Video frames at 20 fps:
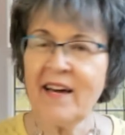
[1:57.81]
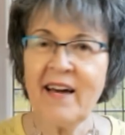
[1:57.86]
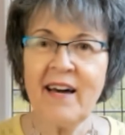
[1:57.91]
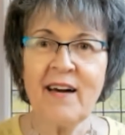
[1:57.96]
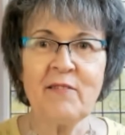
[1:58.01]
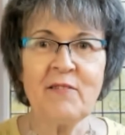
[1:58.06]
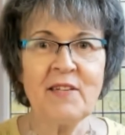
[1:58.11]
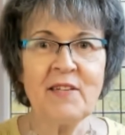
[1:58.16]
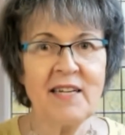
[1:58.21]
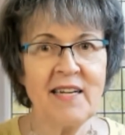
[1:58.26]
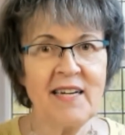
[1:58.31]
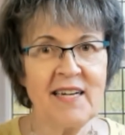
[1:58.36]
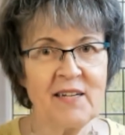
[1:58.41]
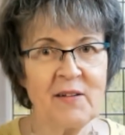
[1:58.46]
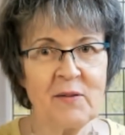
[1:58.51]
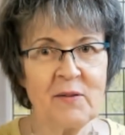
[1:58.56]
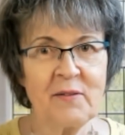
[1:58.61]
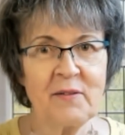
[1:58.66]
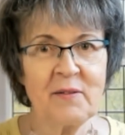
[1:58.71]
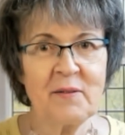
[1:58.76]
Heaven and
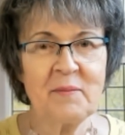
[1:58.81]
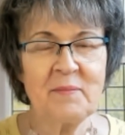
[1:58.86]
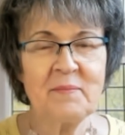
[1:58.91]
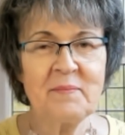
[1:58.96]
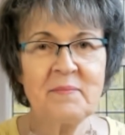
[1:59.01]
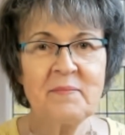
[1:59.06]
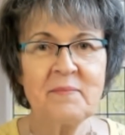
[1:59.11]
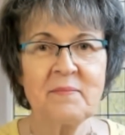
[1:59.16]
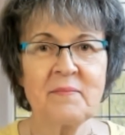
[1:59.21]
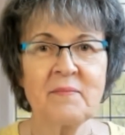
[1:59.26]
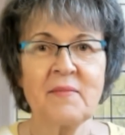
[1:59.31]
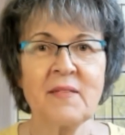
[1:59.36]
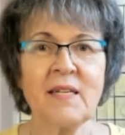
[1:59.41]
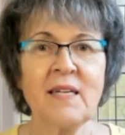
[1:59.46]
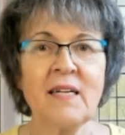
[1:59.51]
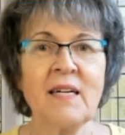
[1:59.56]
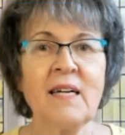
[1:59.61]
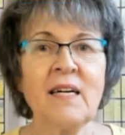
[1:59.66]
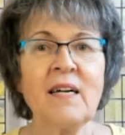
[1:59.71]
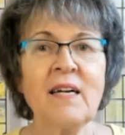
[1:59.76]
Earth.
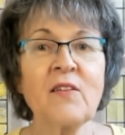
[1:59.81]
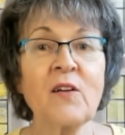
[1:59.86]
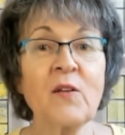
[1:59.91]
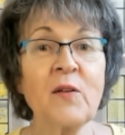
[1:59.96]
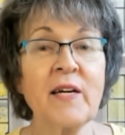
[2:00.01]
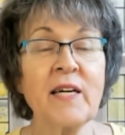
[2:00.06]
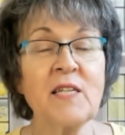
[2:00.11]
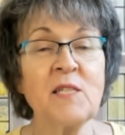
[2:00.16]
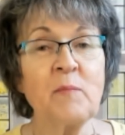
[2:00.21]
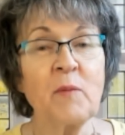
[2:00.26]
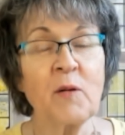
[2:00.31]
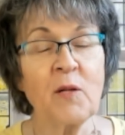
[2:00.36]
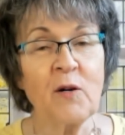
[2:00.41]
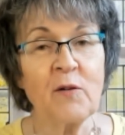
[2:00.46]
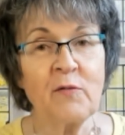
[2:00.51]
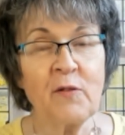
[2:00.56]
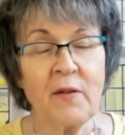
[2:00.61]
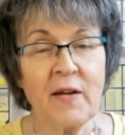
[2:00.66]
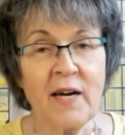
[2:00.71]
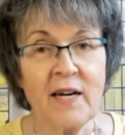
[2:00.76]
The link is below
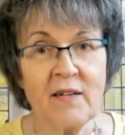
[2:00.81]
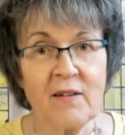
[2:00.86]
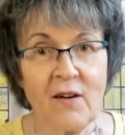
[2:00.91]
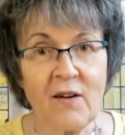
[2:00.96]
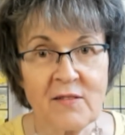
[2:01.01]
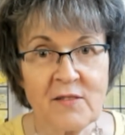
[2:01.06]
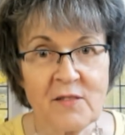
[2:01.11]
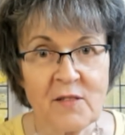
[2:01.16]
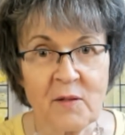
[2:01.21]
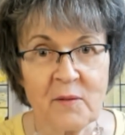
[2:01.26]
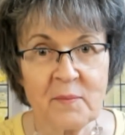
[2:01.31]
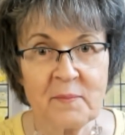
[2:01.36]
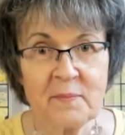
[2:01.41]
for that also.